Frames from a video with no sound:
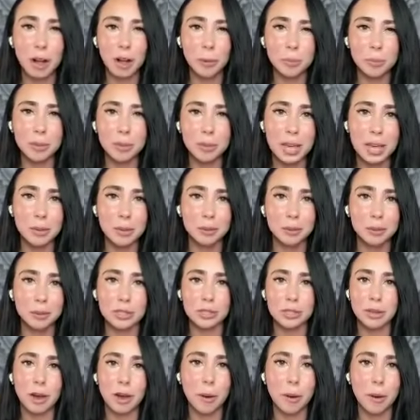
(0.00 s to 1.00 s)
I'll be able
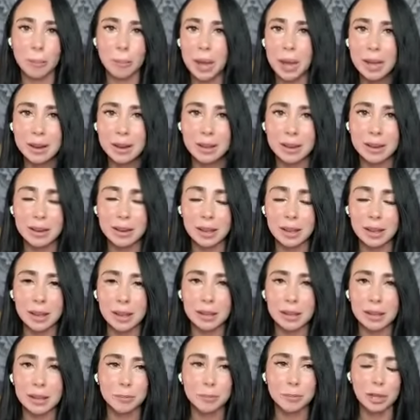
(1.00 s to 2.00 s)
to combat it
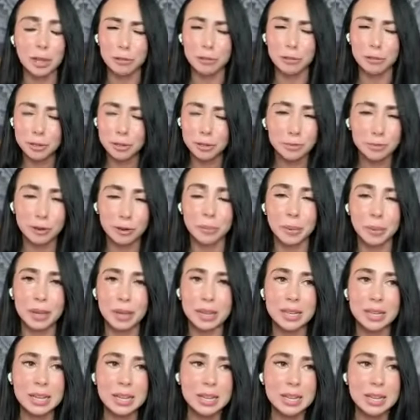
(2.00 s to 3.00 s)
and break free from
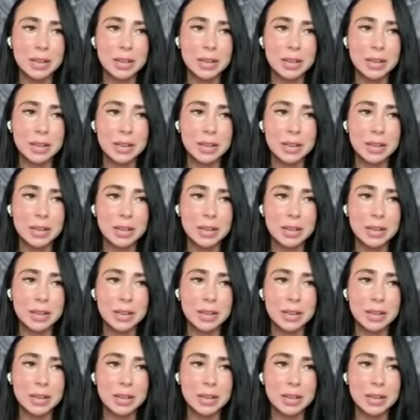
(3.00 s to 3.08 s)
it.